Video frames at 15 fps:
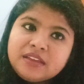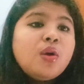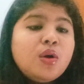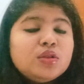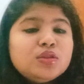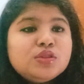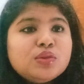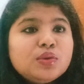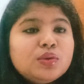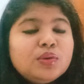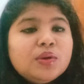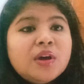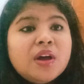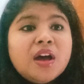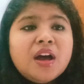
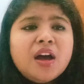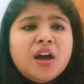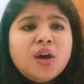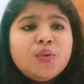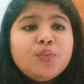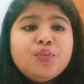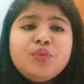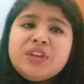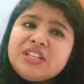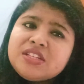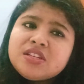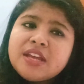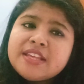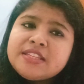Also, which